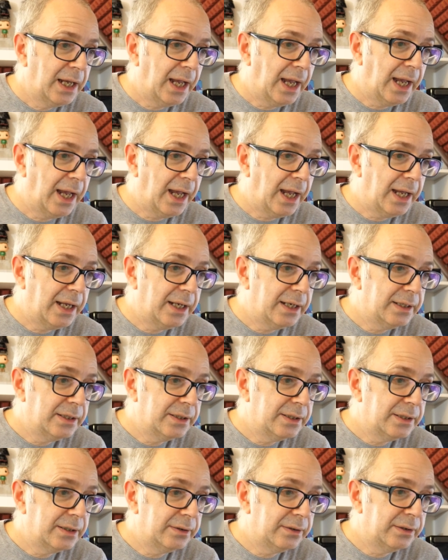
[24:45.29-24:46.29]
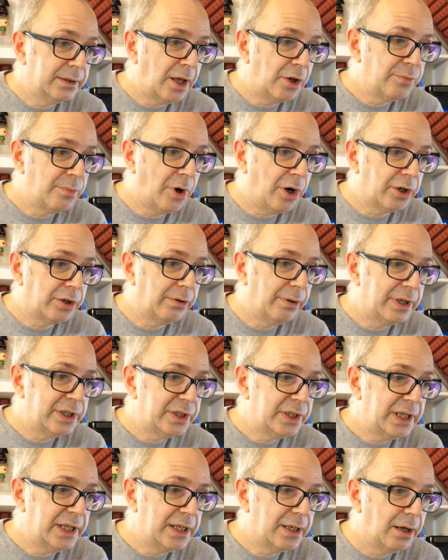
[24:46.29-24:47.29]
And no micro S
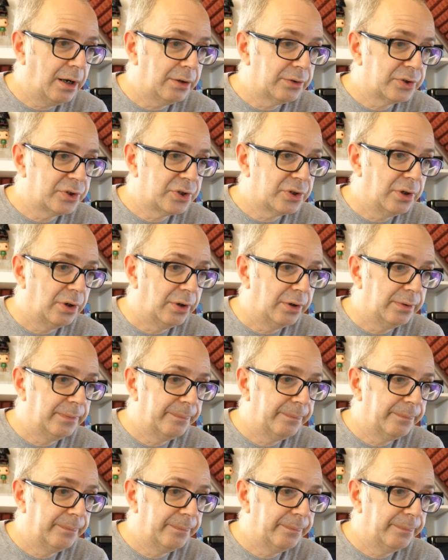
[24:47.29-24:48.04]
D card slot.